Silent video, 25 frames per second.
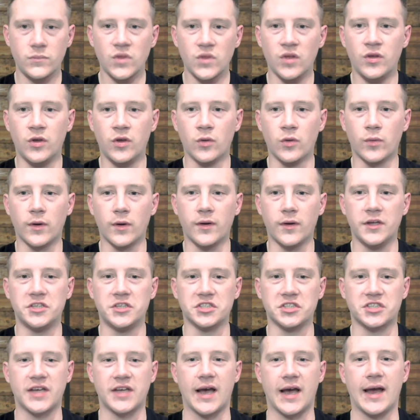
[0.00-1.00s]
you really
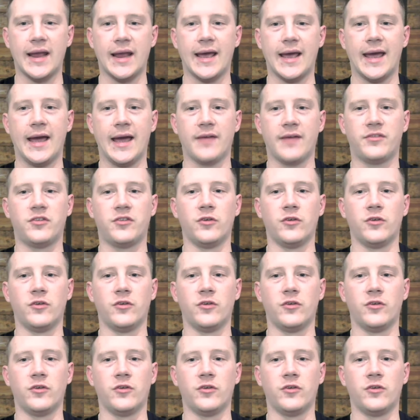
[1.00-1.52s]
just kind of have